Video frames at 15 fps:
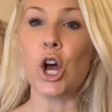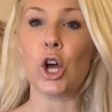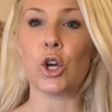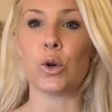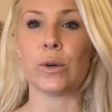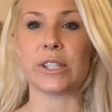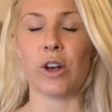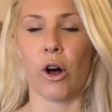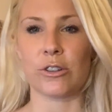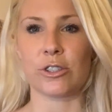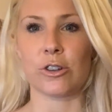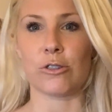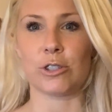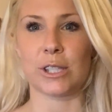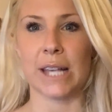who is
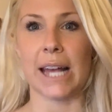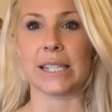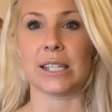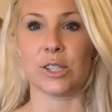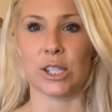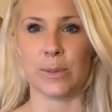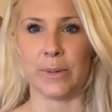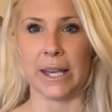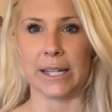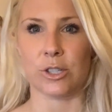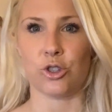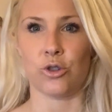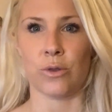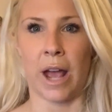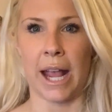also set to speak
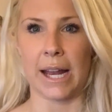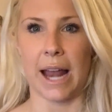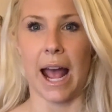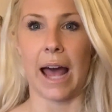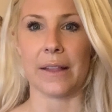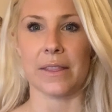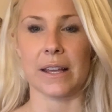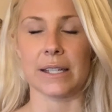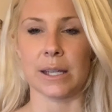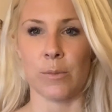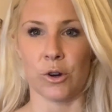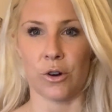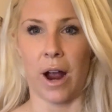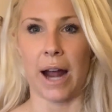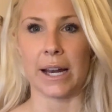tonight at the
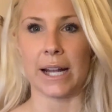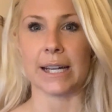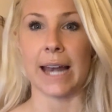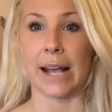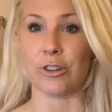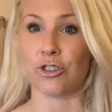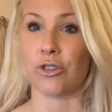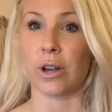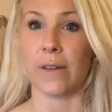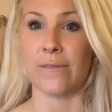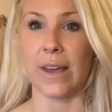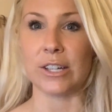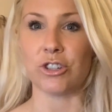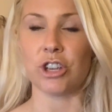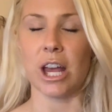Democratic National
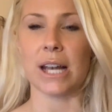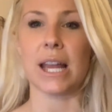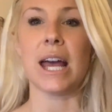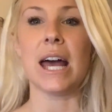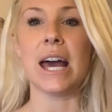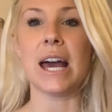Convention.